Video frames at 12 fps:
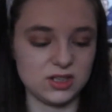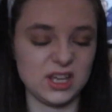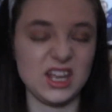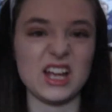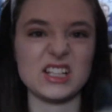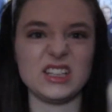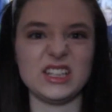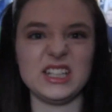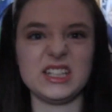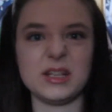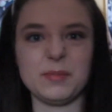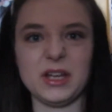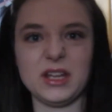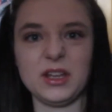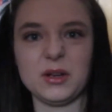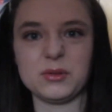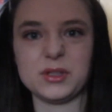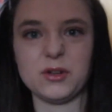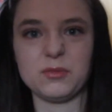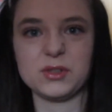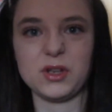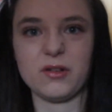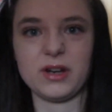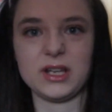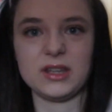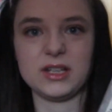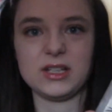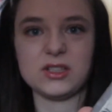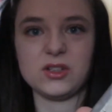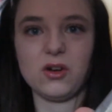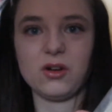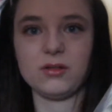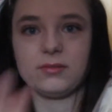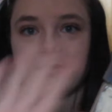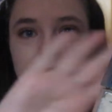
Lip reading: it has leaked a bit though, so I'm sorry that it's not